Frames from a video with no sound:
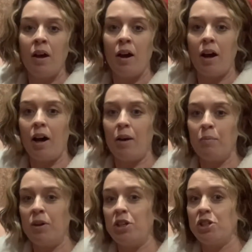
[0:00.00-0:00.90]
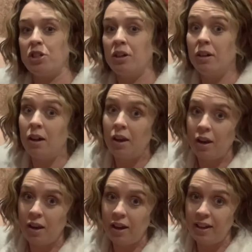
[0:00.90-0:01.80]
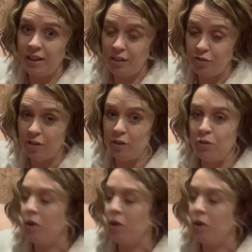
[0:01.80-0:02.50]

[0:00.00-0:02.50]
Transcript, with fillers: um, which I'm in love with.